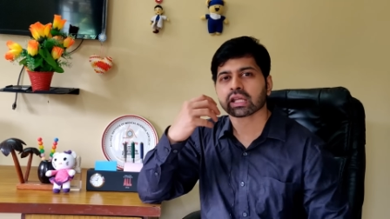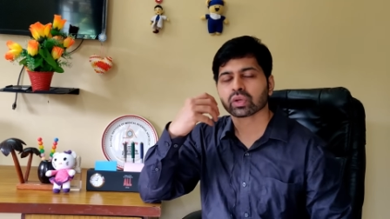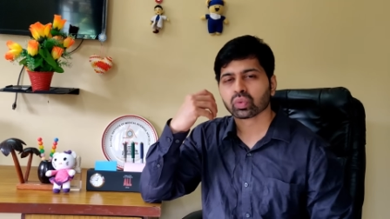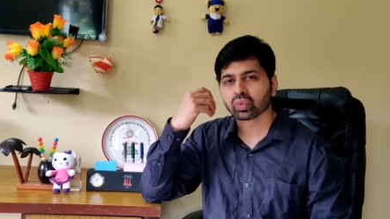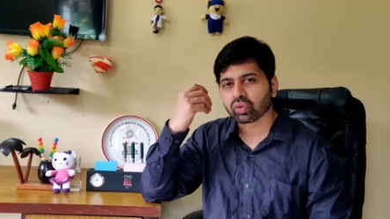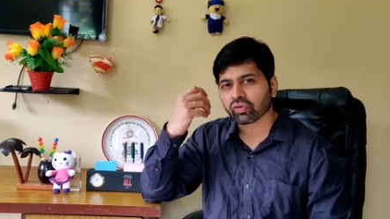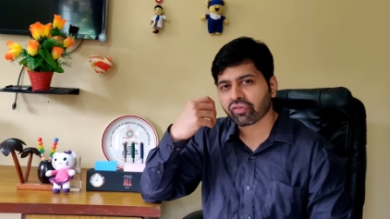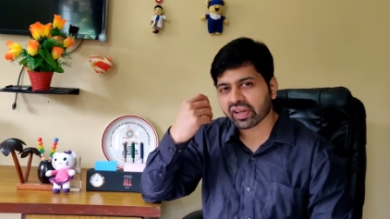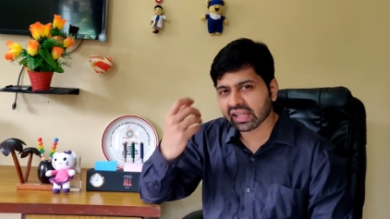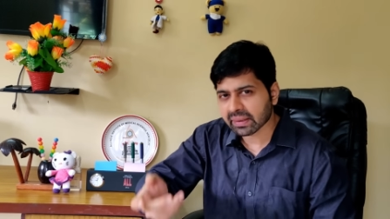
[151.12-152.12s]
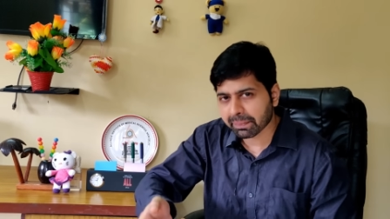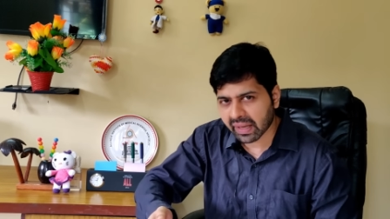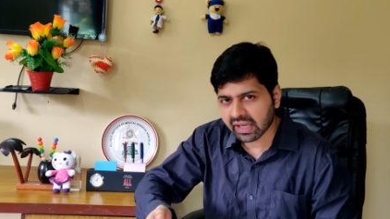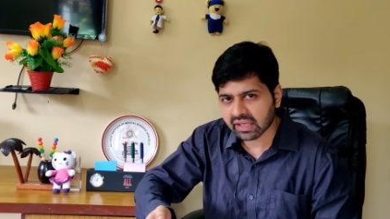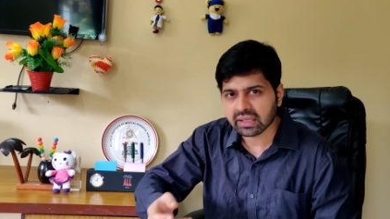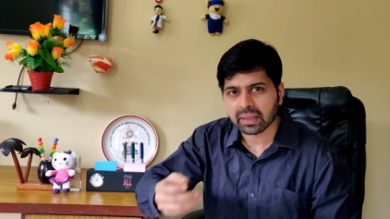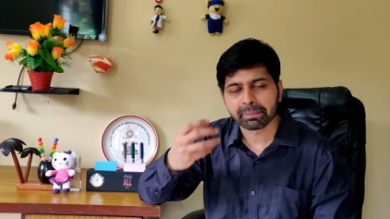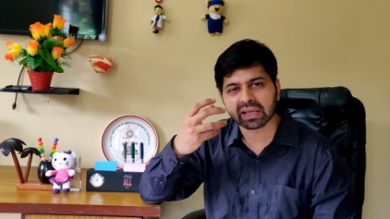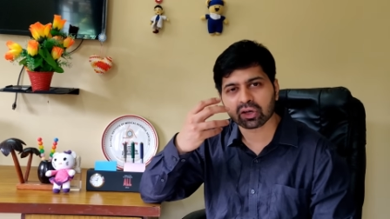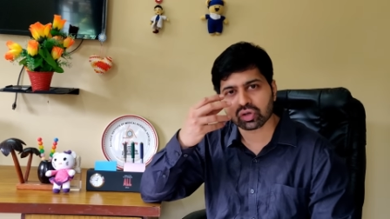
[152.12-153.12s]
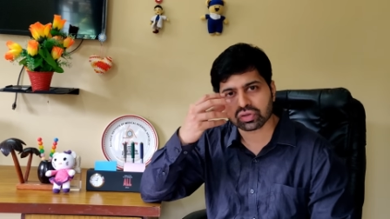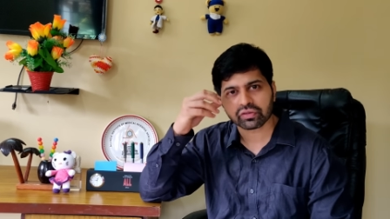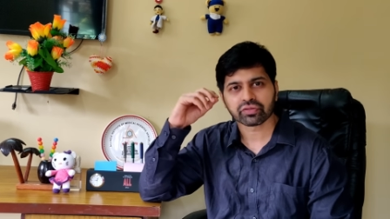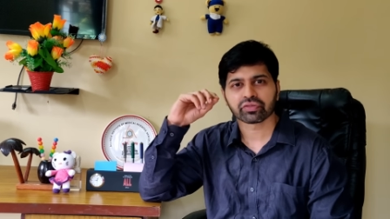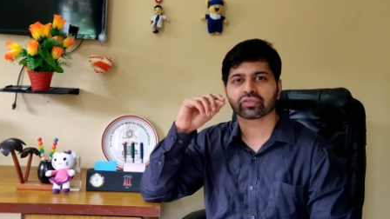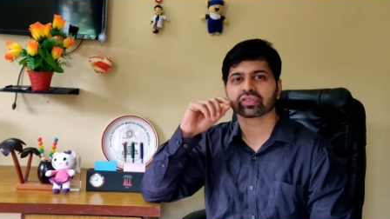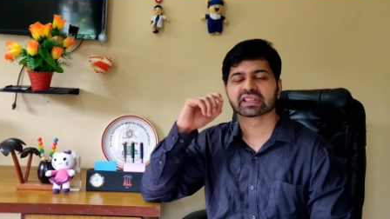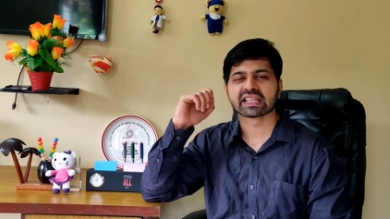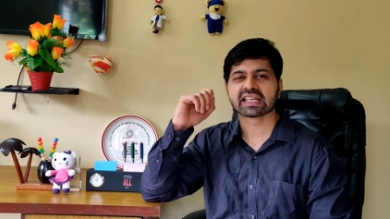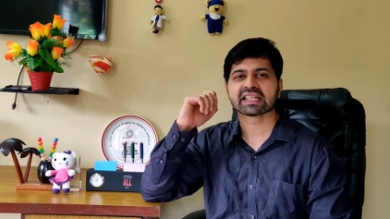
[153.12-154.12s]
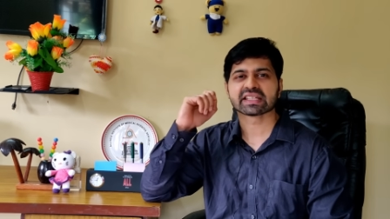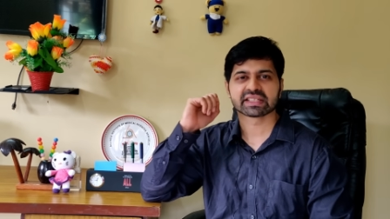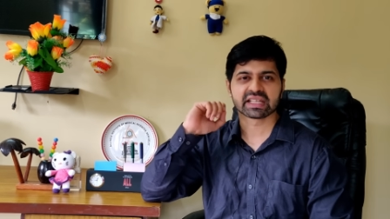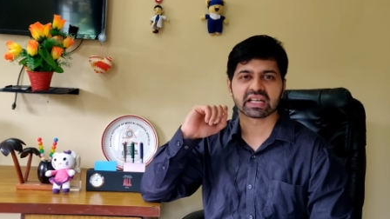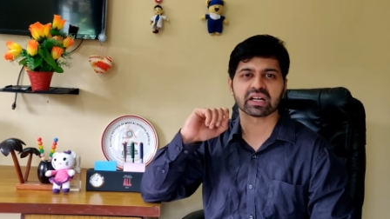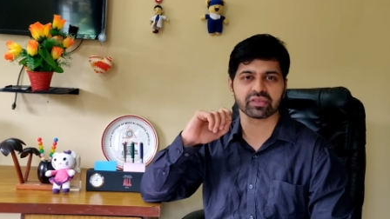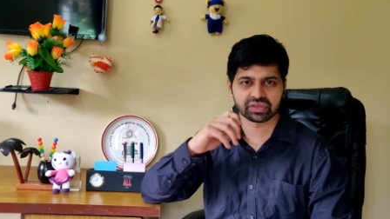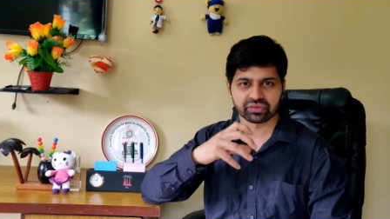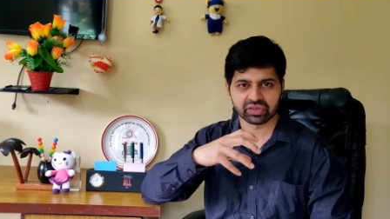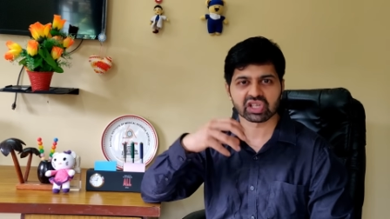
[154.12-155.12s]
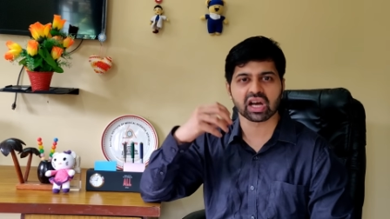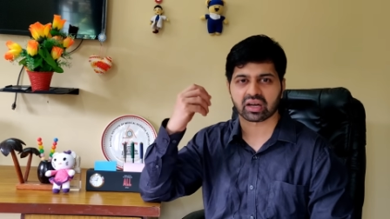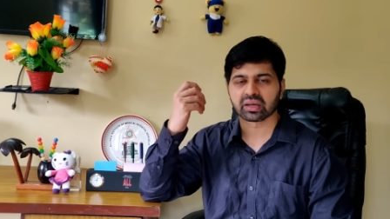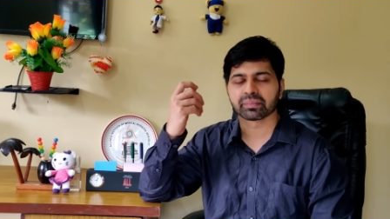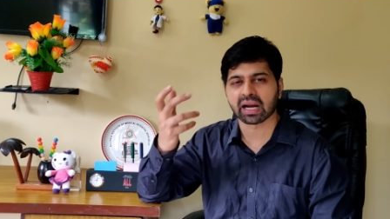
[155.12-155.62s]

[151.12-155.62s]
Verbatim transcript: you feel the pain because of these nerves which are